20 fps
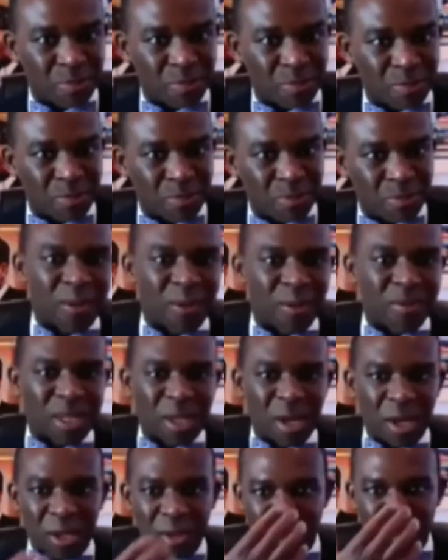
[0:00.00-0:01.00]
come from the
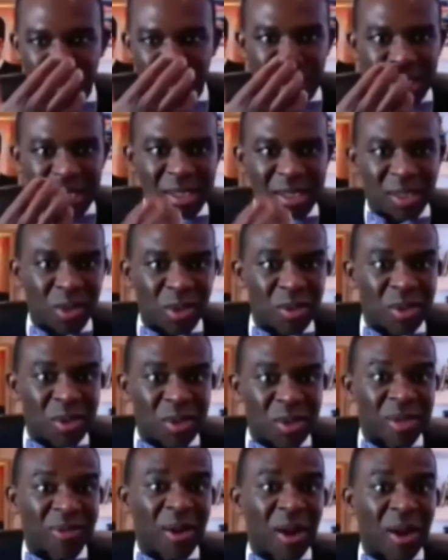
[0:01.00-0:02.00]
Honorable Minister Louis
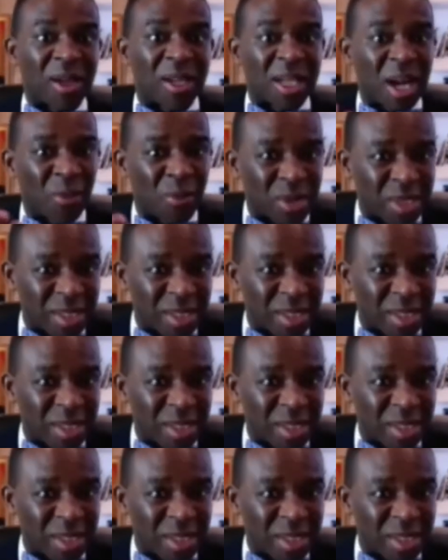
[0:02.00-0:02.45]
Farrakhan,